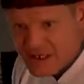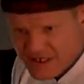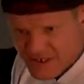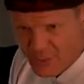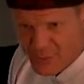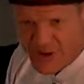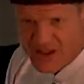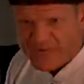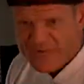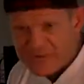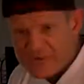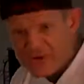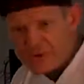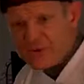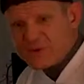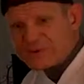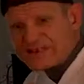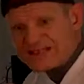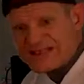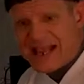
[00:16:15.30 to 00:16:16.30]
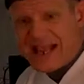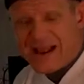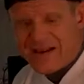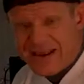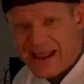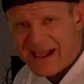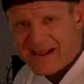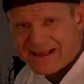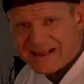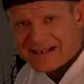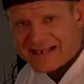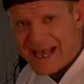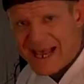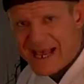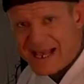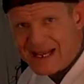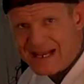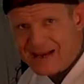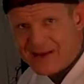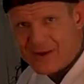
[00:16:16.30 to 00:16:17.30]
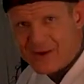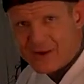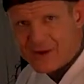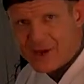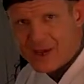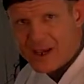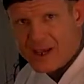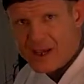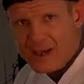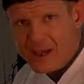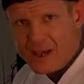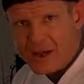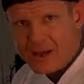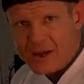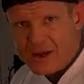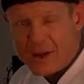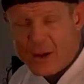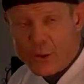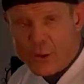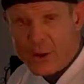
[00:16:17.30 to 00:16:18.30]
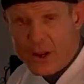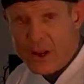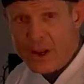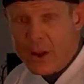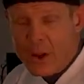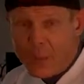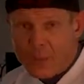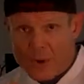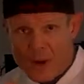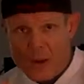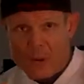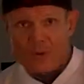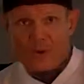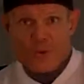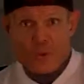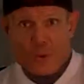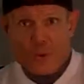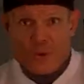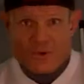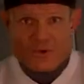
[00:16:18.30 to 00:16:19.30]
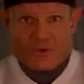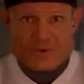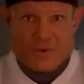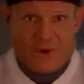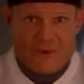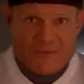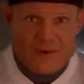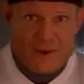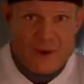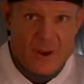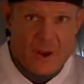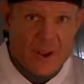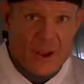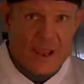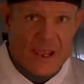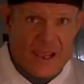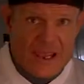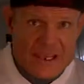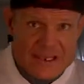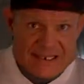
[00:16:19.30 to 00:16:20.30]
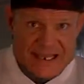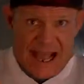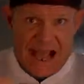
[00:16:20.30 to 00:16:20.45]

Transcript: So what I have to do is stay on the outside, okay? You know what? What I would do with Otis Griffin is